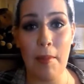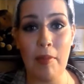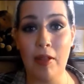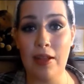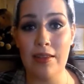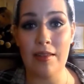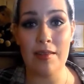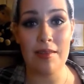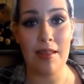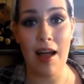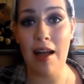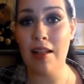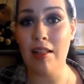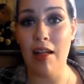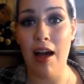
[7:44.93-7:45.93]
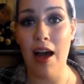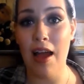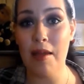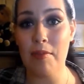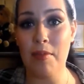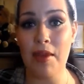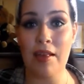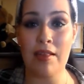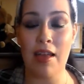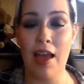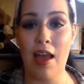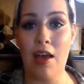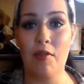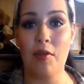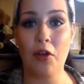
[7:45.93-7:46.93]
My blood does not clot
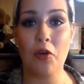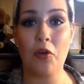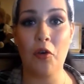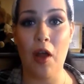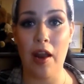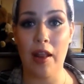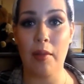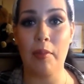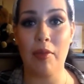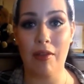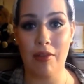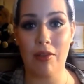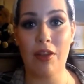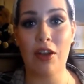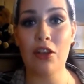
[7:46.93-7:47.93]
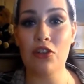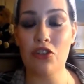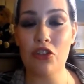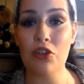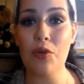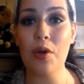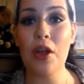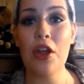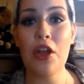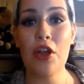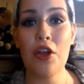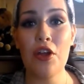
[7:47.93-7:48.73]
because I have a chronic platelet issue.